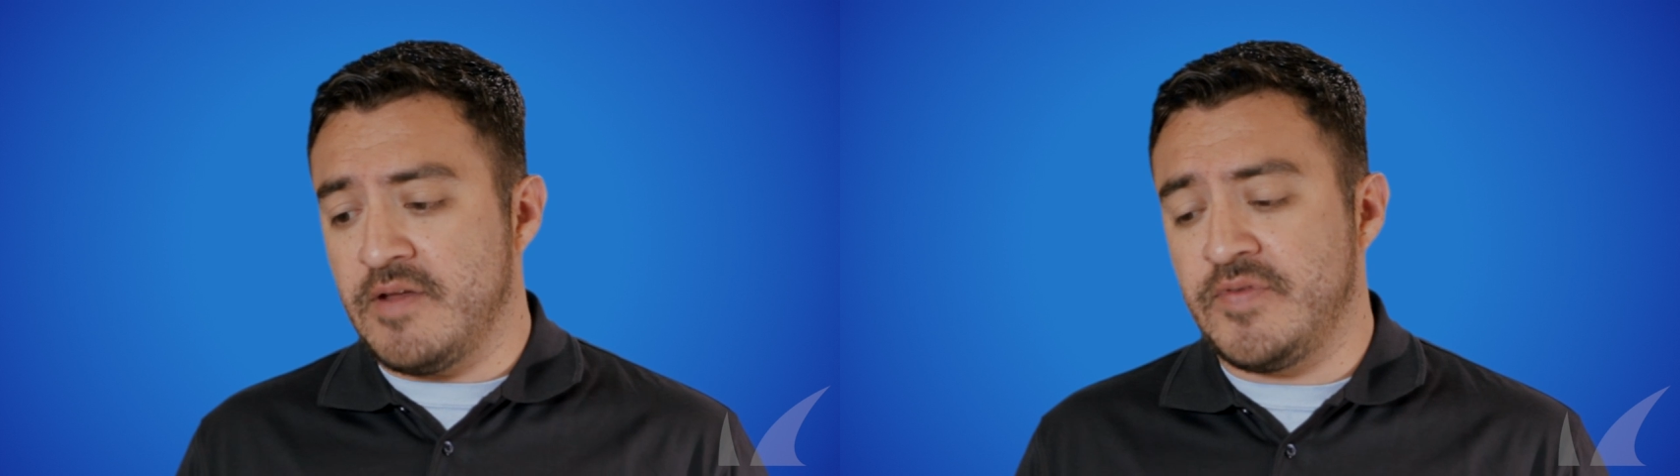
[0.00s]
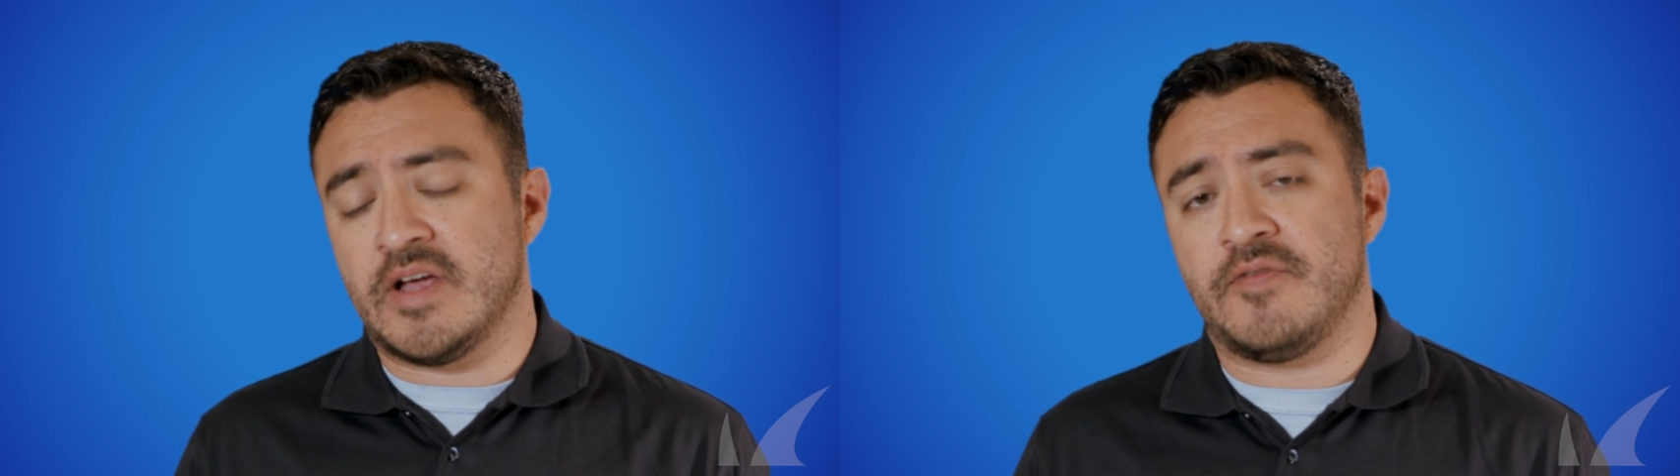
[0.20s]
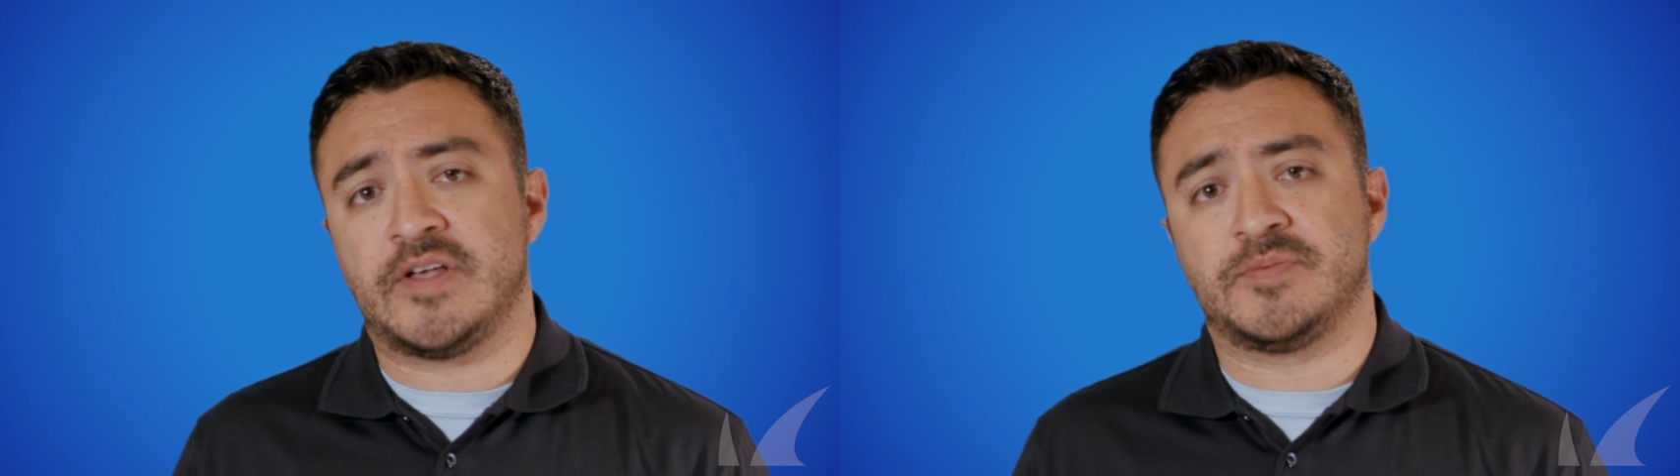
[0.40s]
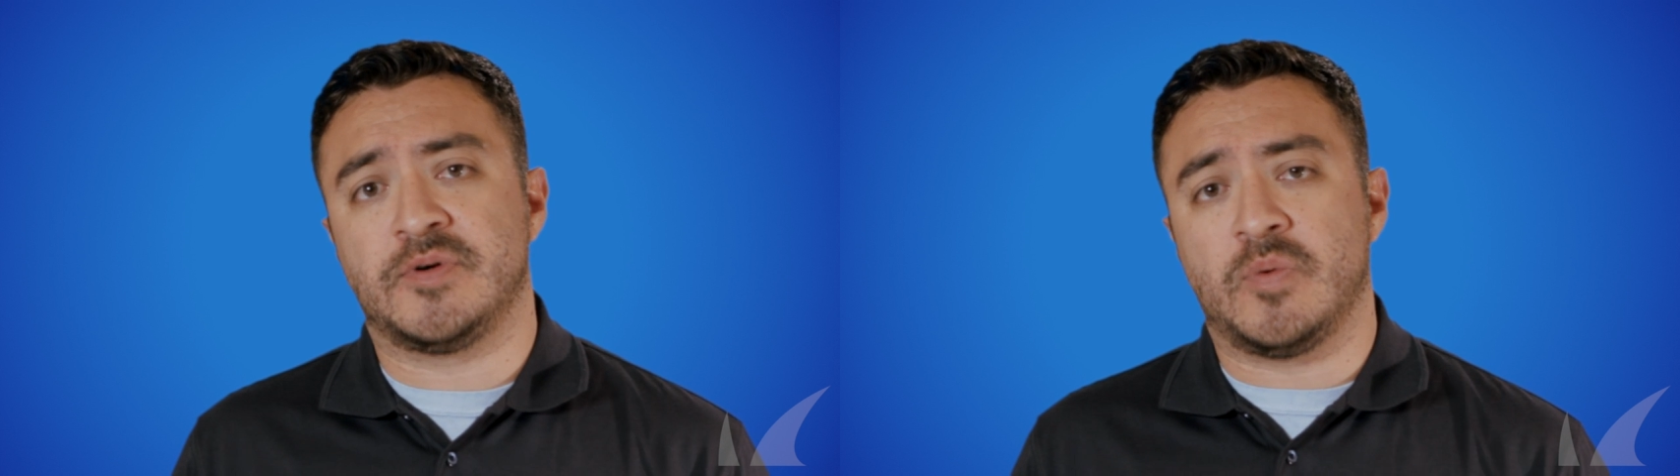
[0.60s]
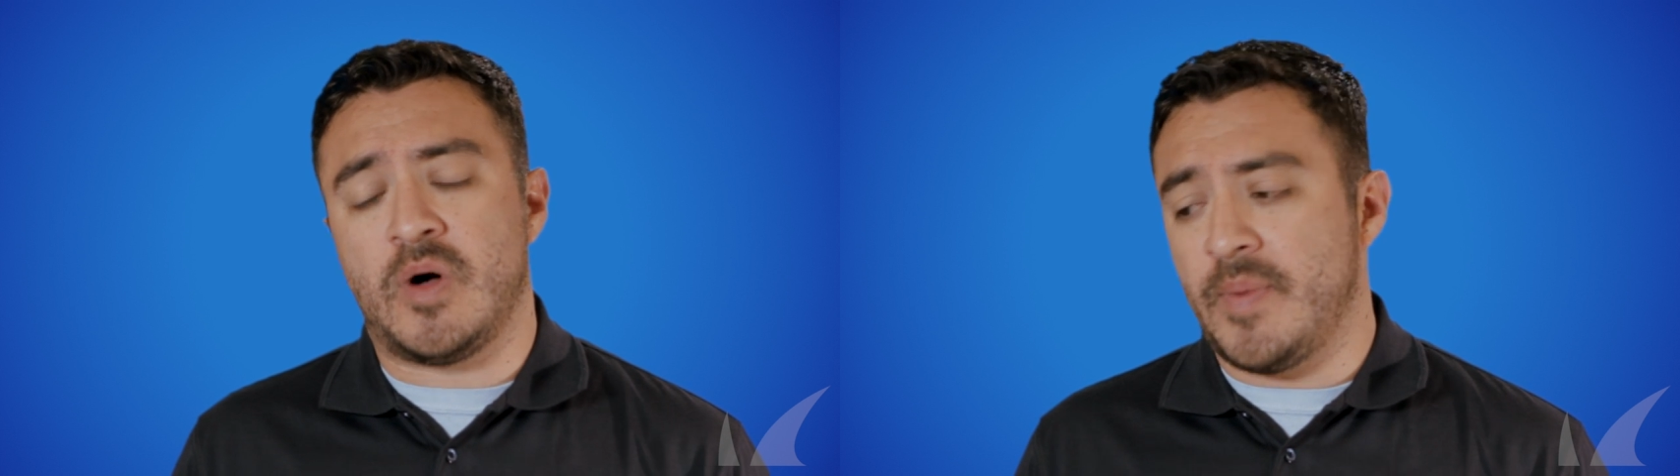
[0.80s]
it via a
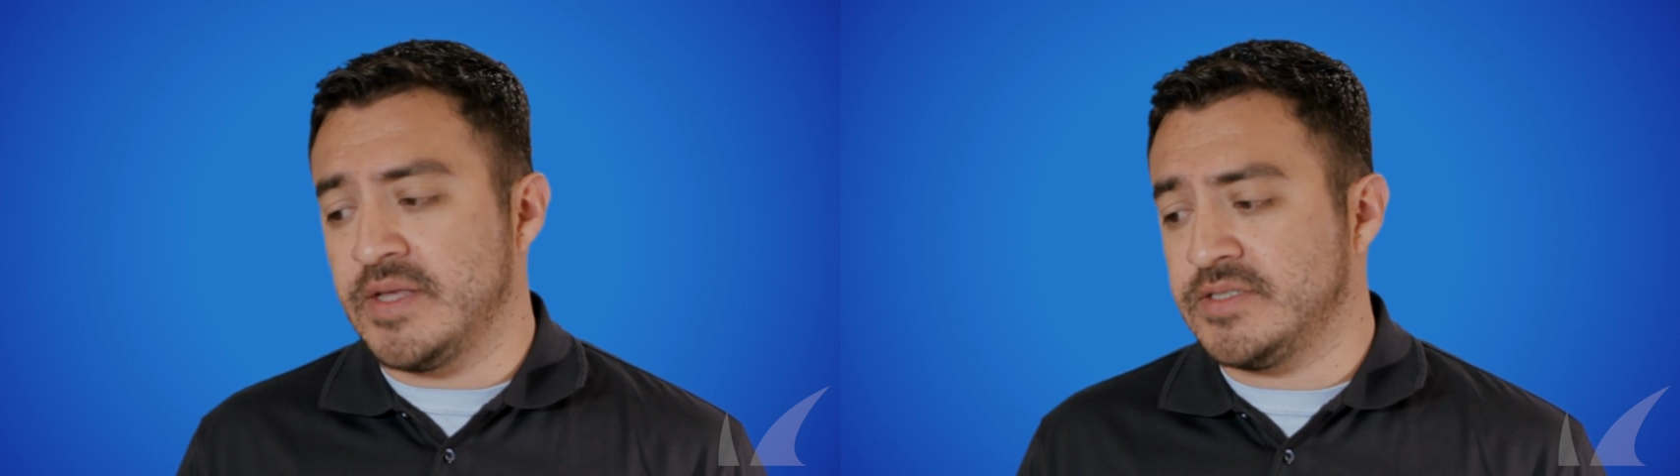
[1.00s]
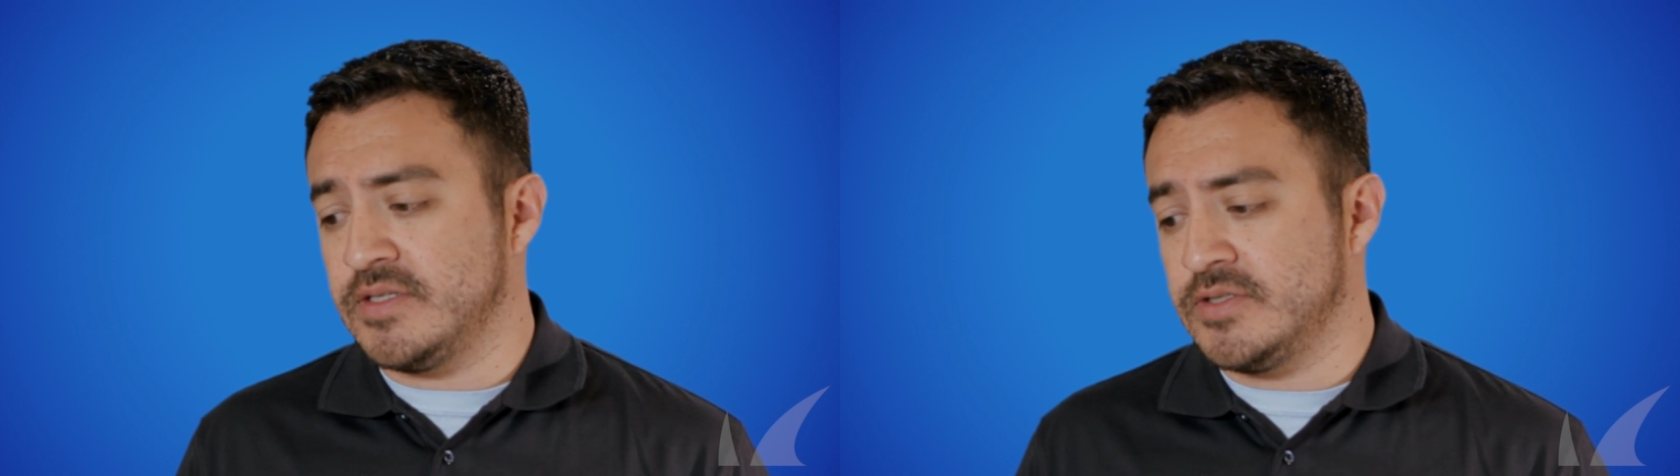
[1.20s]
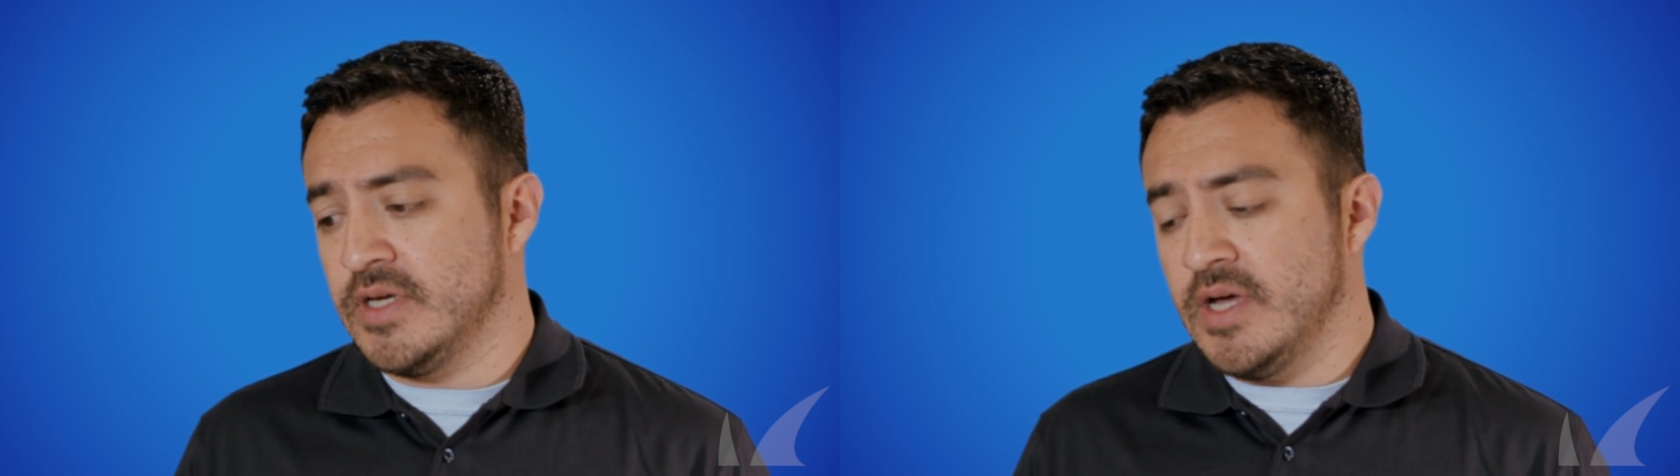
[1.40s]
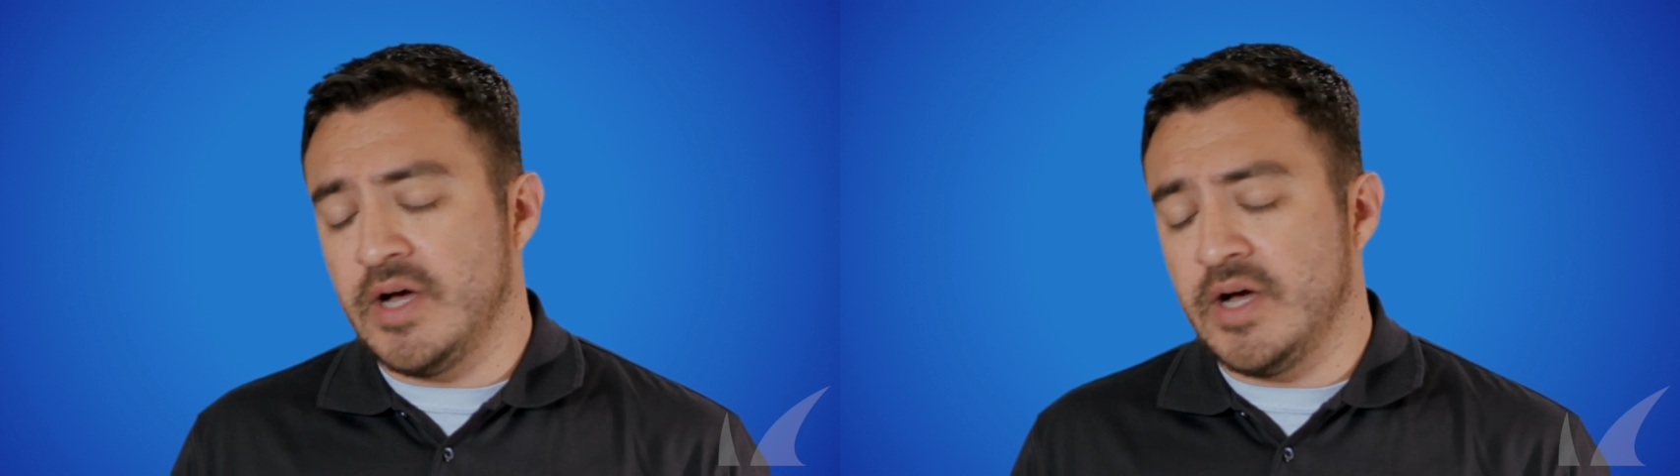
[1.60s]
Facebook wall message,